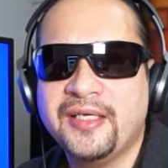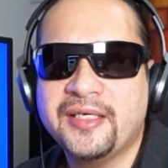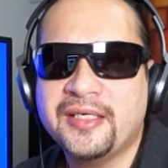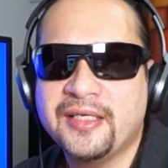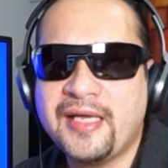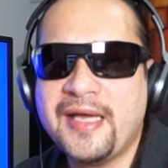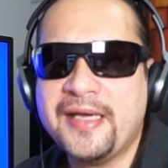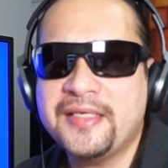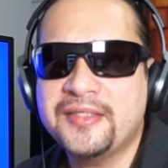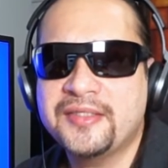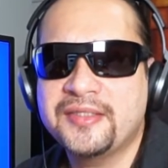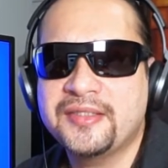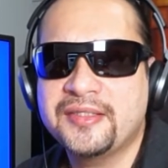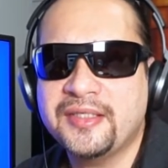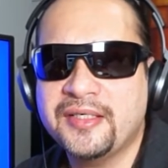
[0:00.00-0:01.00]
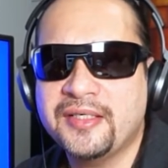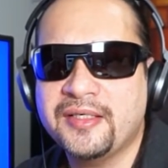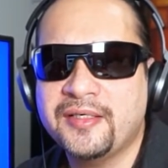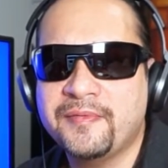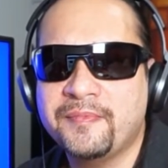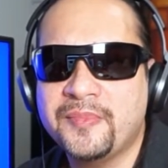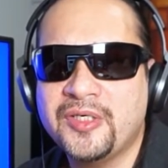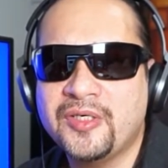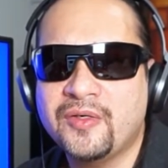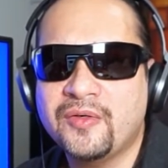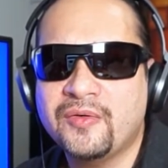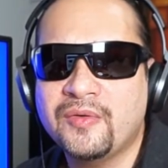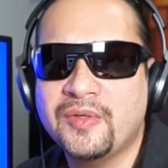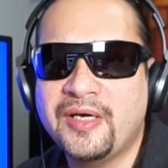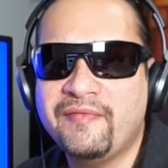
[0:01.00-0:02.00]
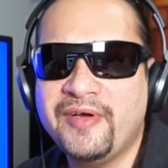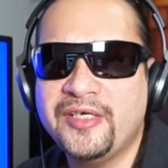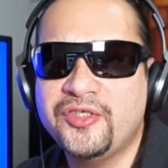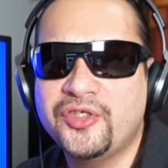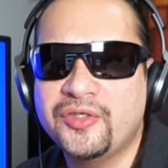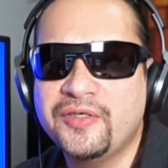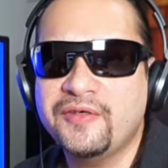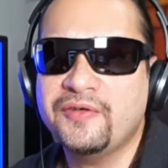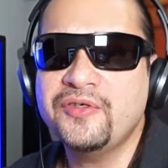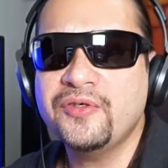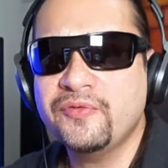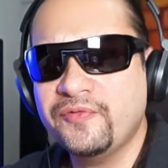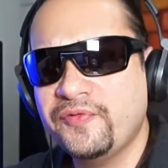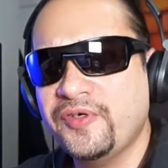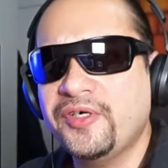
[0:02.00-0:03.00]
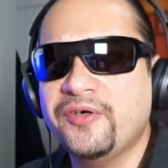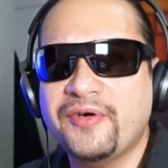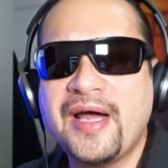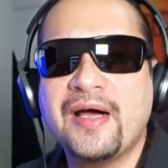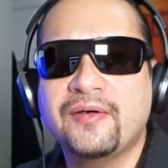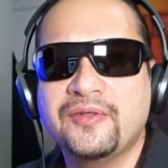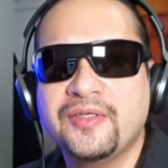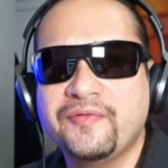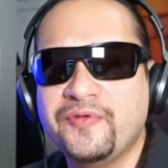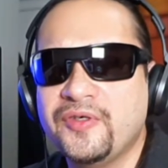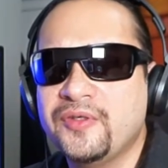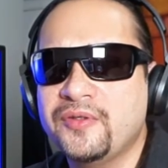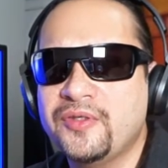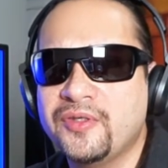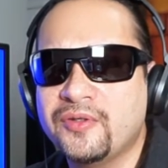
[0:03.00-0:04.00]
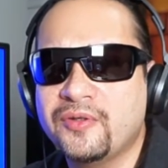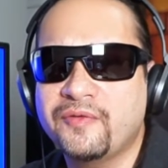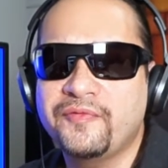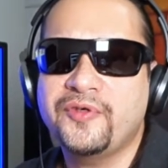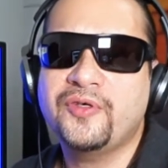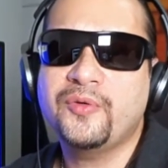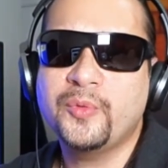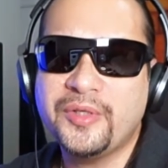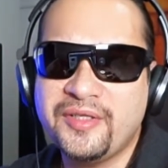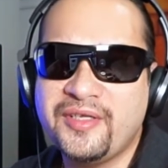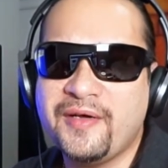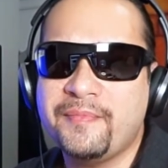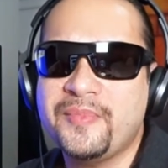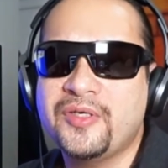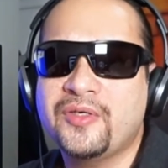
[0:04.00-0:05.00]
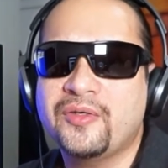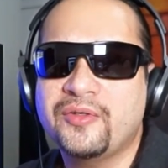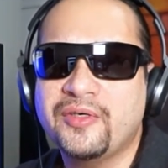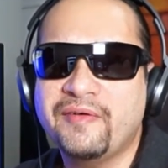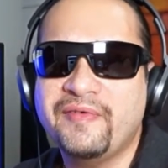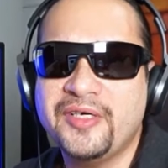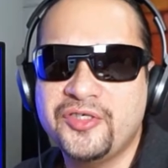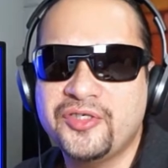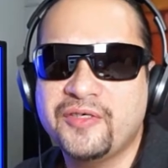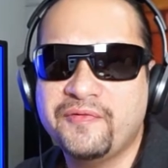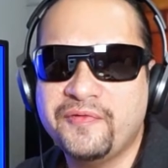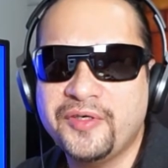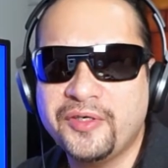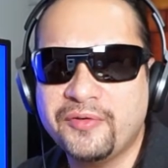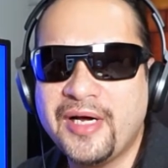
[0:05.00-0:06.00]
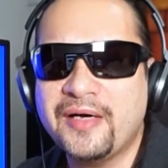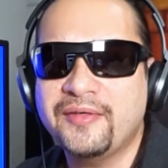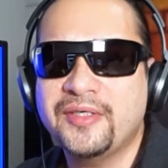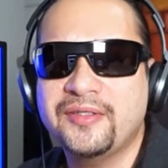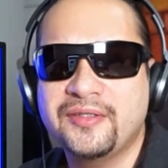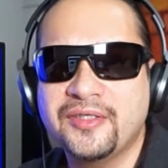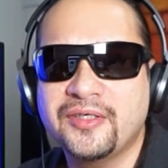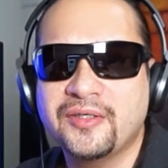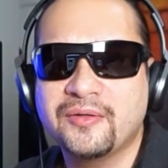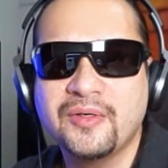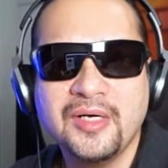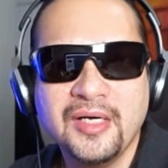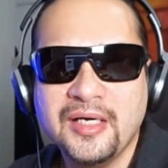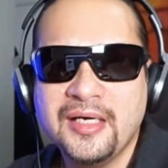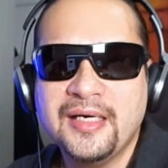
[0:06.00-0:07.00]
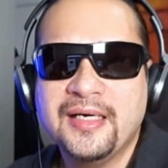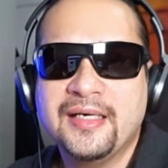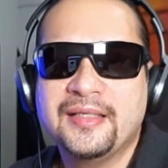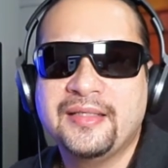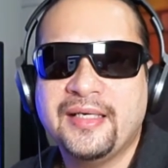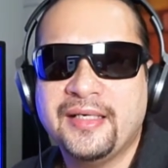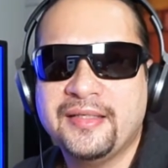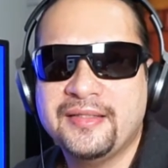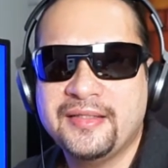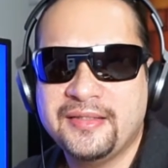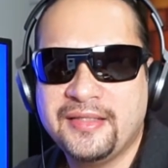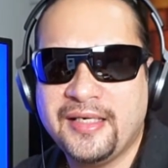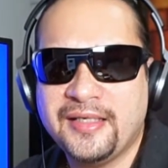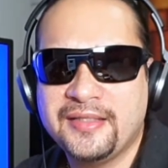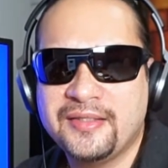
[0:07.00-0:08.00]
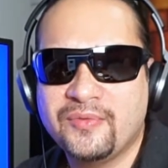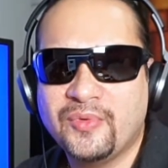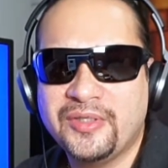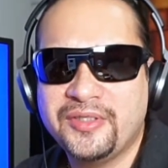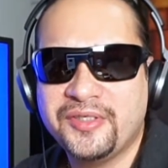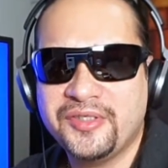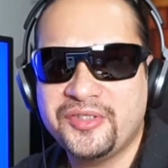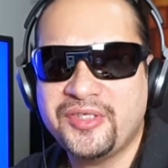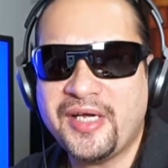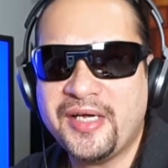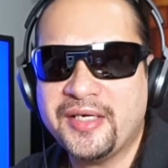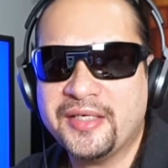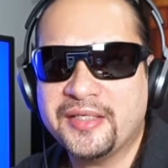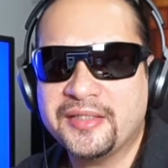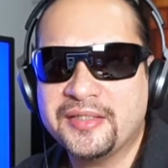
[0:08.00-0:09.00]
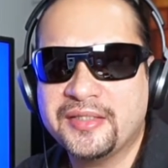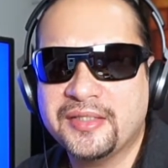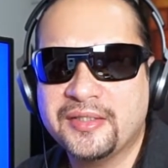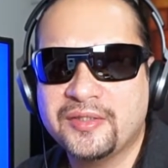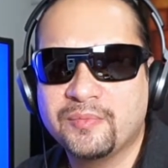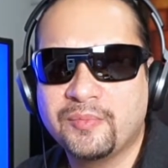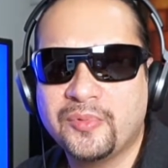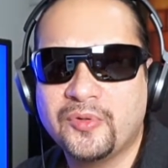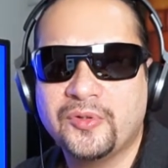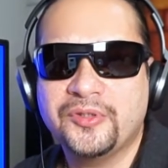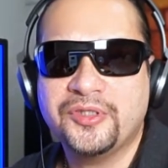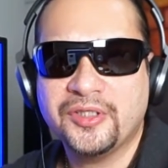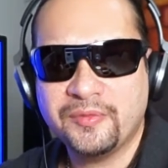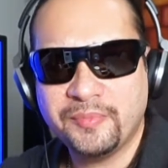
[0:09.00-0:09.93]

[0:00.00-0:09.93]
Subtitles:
lies, eventually you figure out, if if you're with them, you eventually figure out that that what they're saying is bullshit,